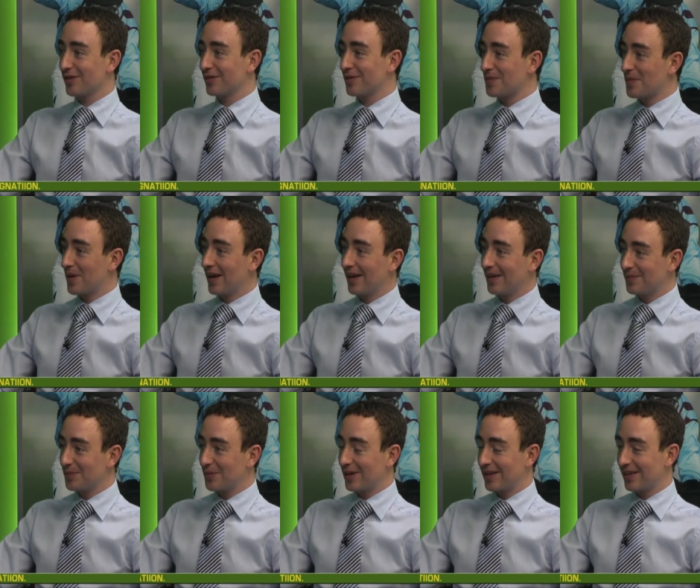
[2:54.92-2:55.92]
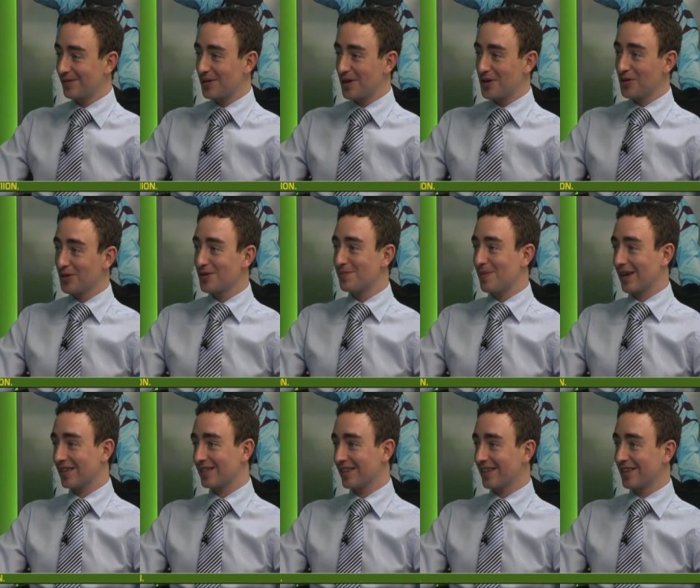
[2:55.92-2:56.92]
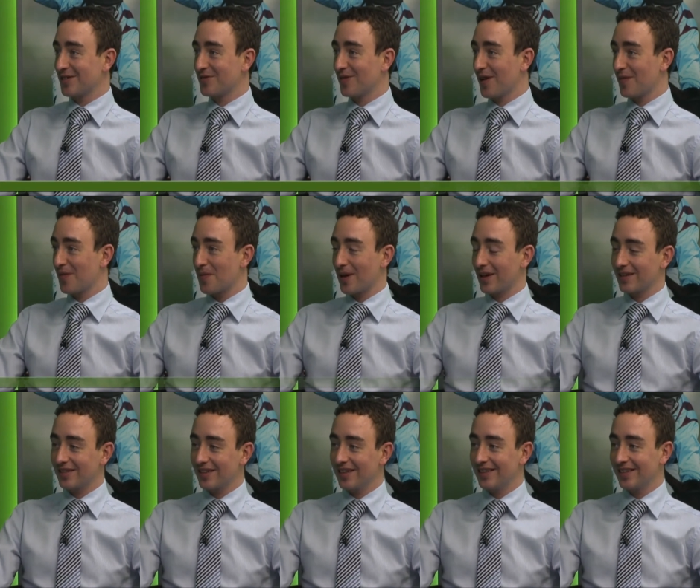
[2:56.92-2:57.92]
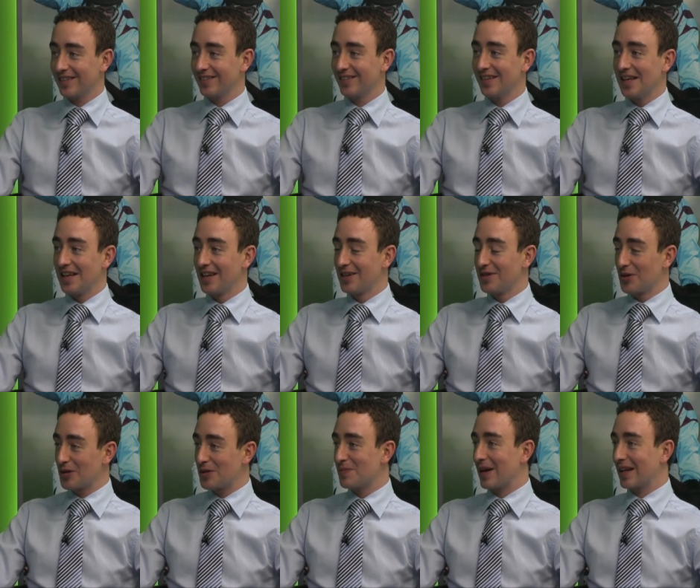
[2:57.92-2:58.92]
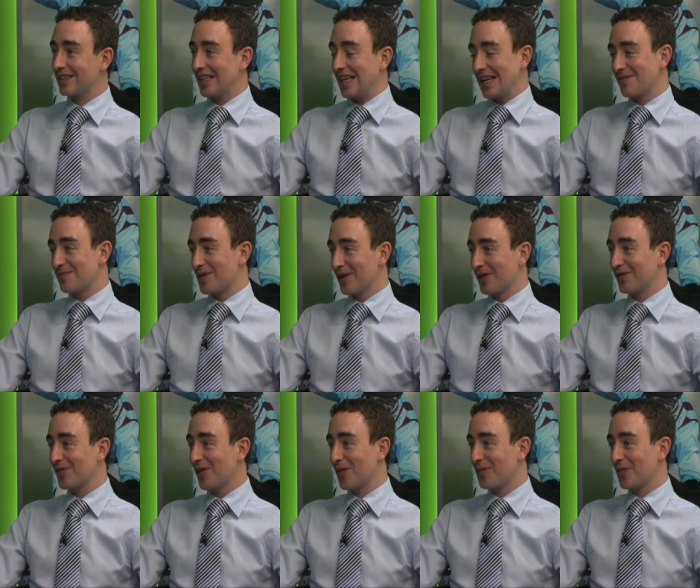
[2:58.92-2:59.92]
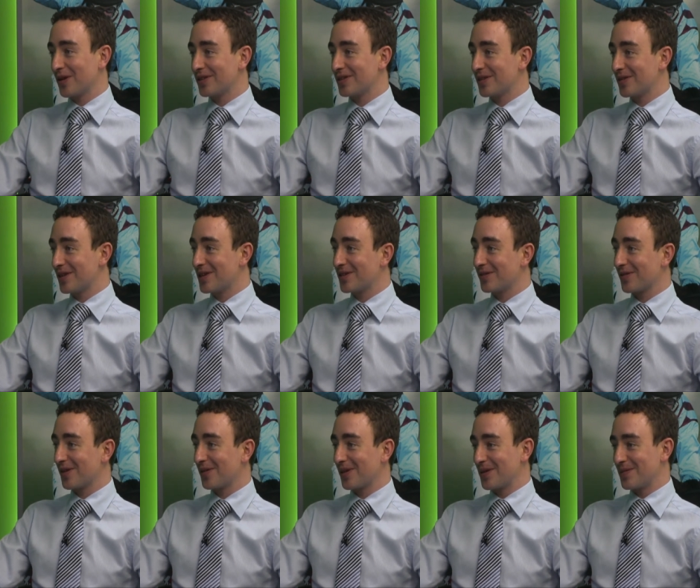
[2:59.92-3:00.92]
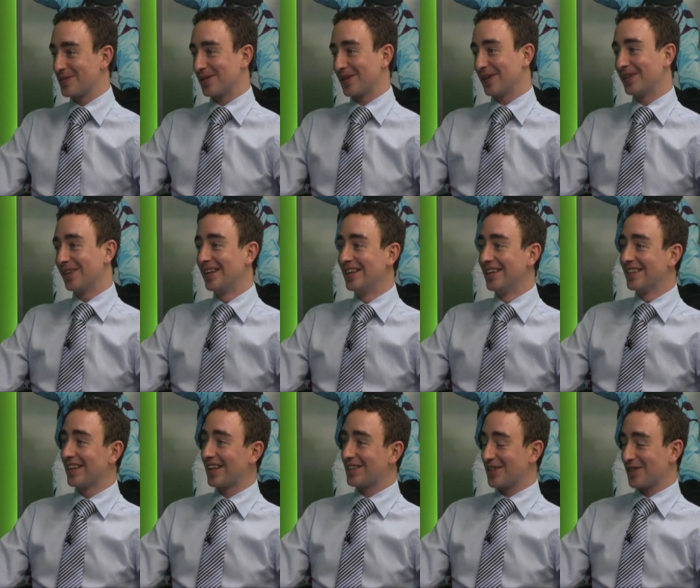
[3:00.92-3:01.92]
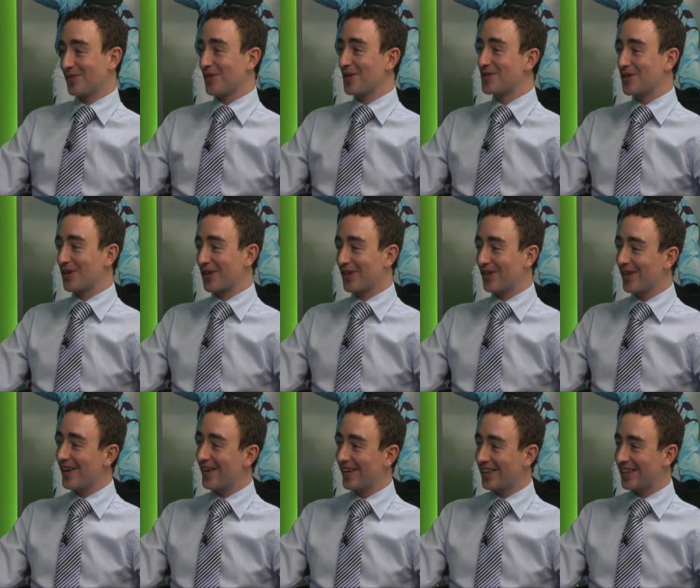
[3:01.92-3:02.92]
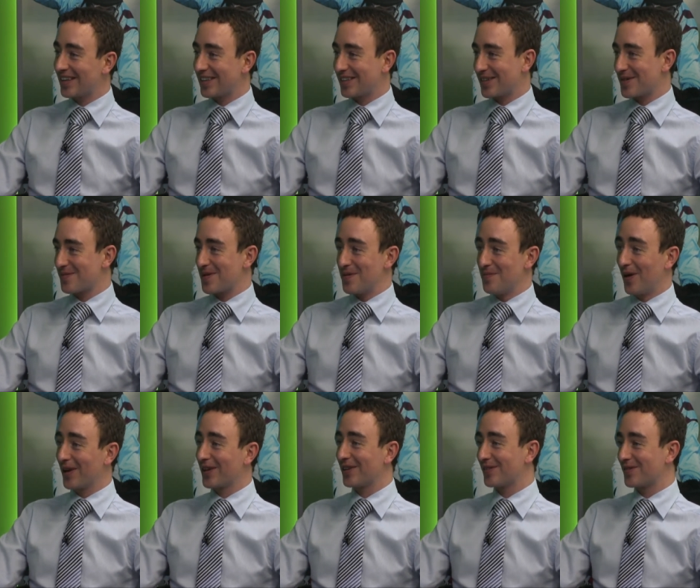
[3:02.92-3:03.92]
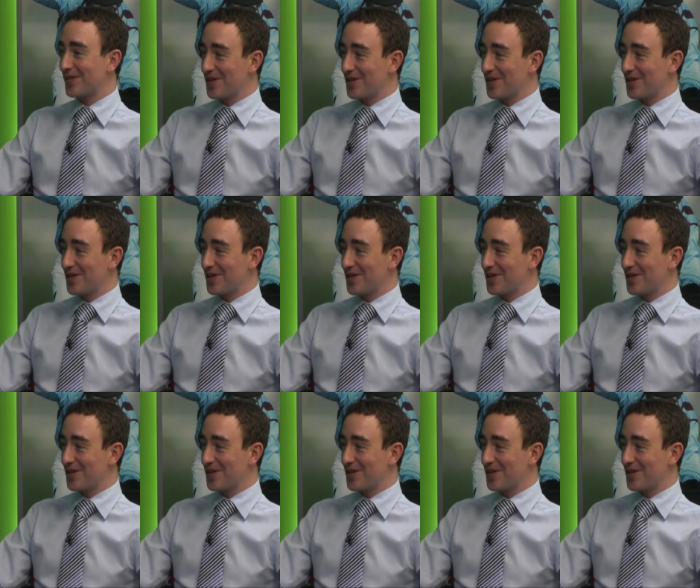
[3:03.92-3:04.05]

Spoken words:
of him with a Nuts magazine, his favourite magazine, and Nuts magazine have been on the phone wanting to do an interview with him, so that's his future career. I think he's going to be a model for